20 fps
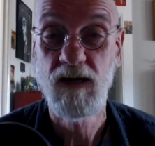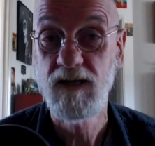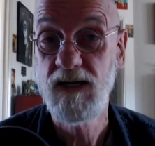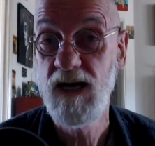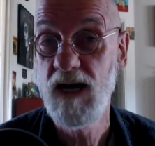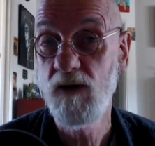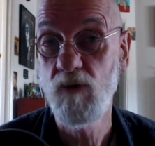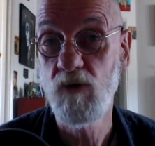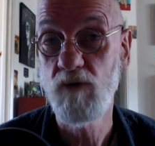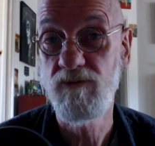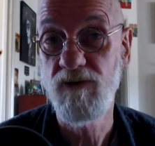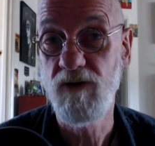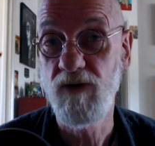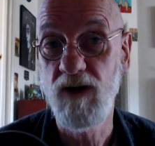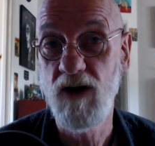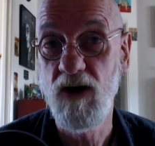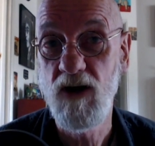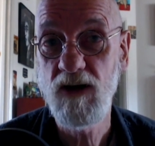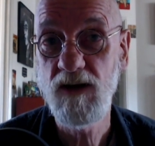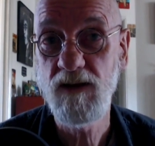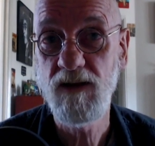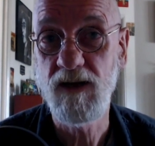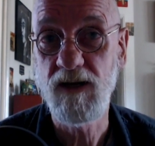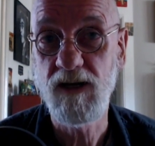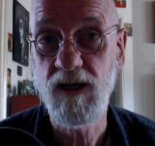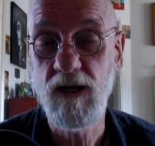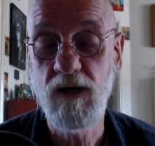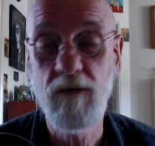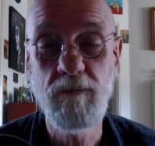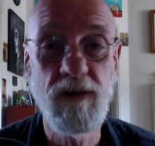Yeah, well, very
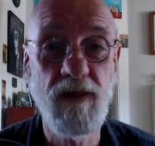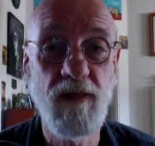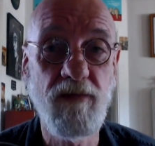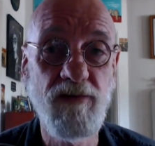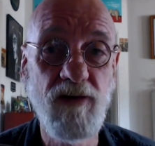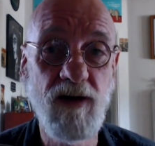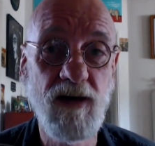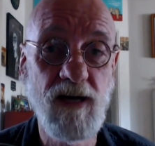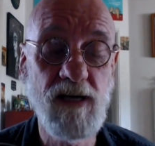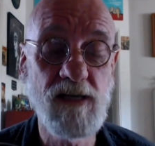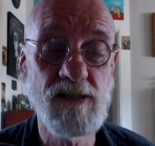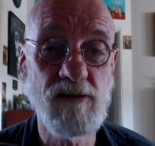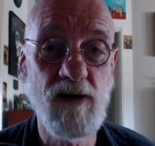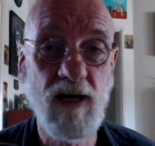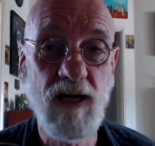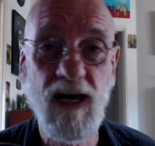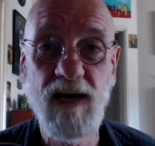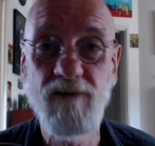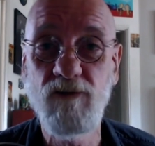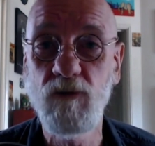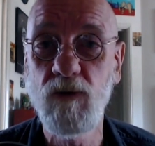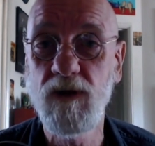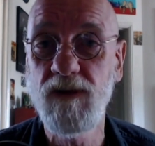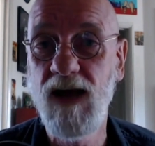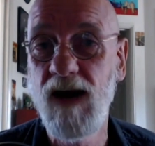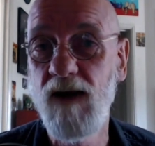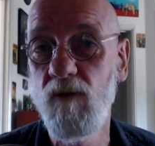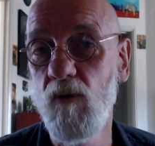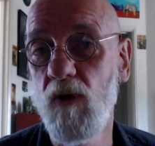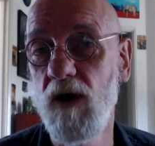likely. But the thing is, like, even with
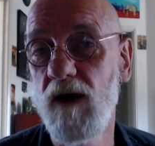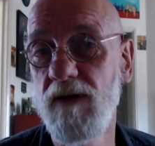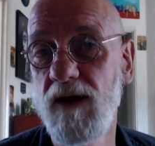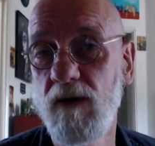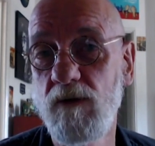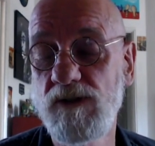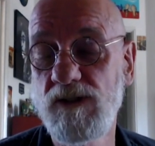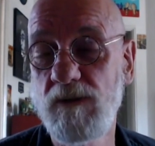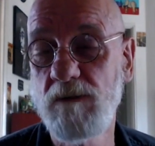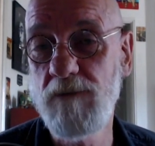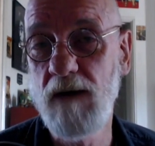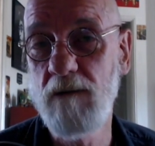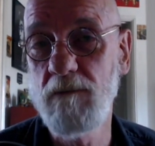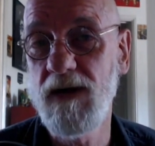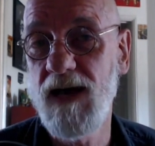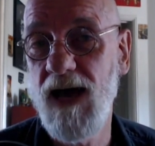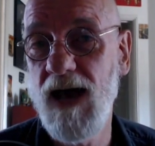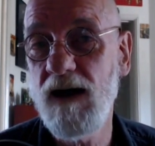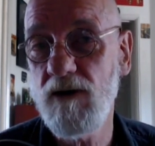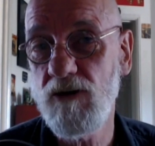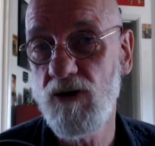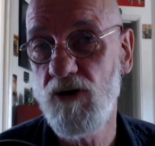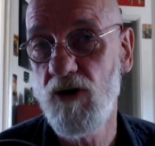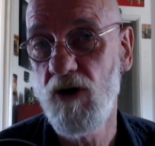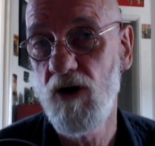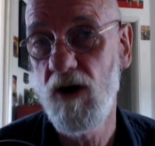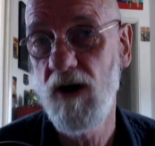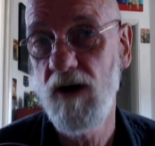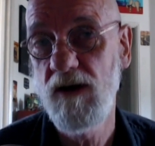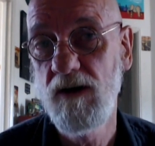that one, there was the public
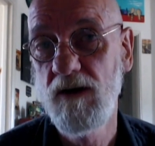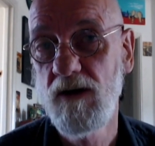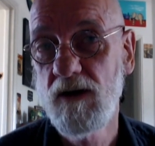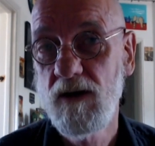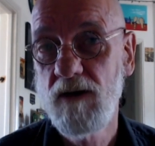outcry